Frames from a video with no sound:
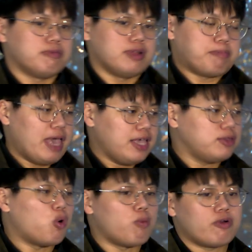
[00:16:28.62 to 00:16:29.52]
paying the
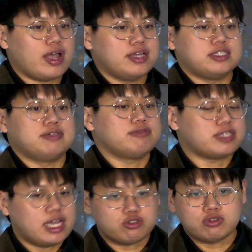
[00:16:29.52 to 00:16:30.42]
overheads of
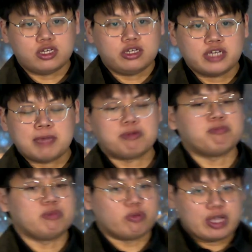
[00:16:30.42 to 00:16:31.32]
scheduling, input
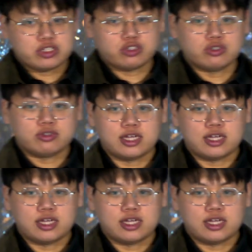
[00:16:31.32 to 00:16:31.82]
preparation,